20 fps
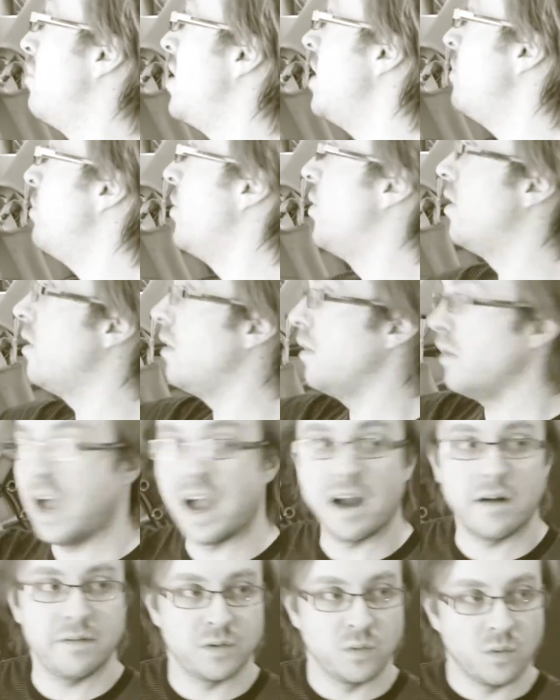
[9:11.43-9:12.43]
people
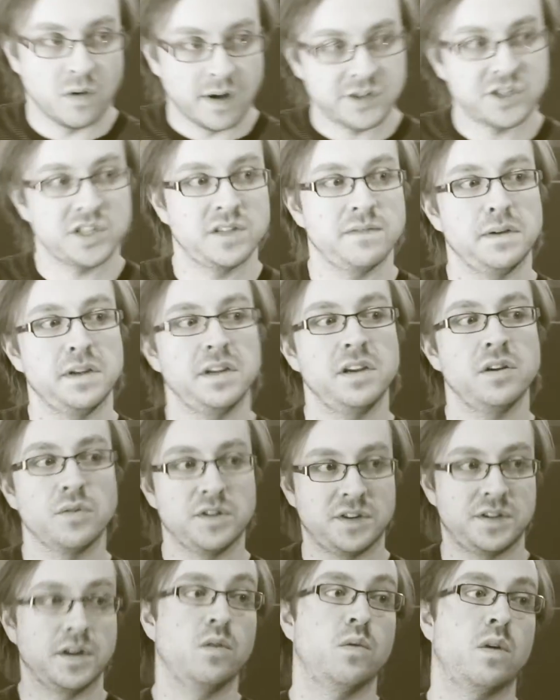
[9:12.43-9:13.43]
either watch the video
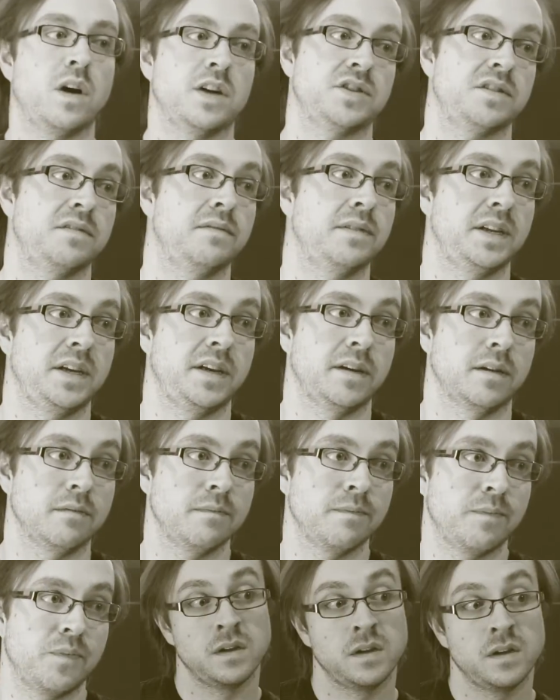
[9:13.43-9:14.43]
or don't watch the video.
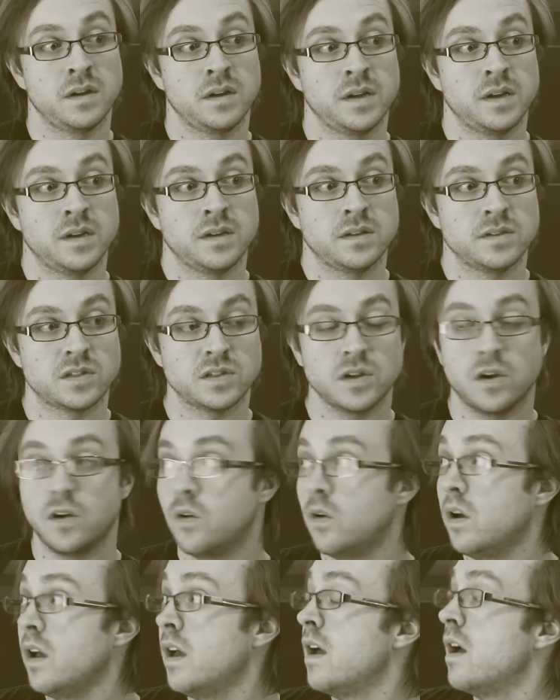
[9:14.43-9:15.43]
Right.
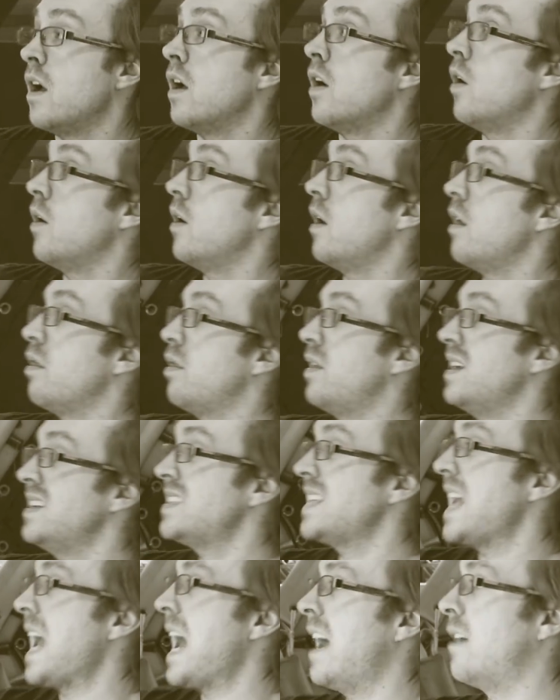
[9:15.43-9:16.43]
So
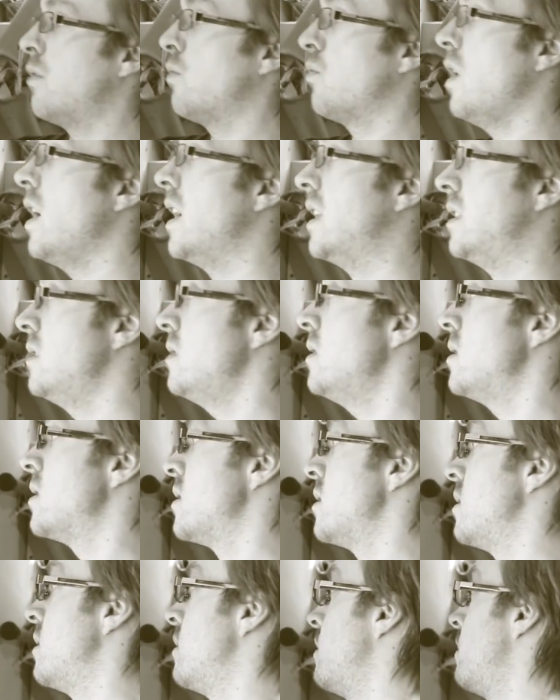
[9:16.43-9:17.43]
this ad runs,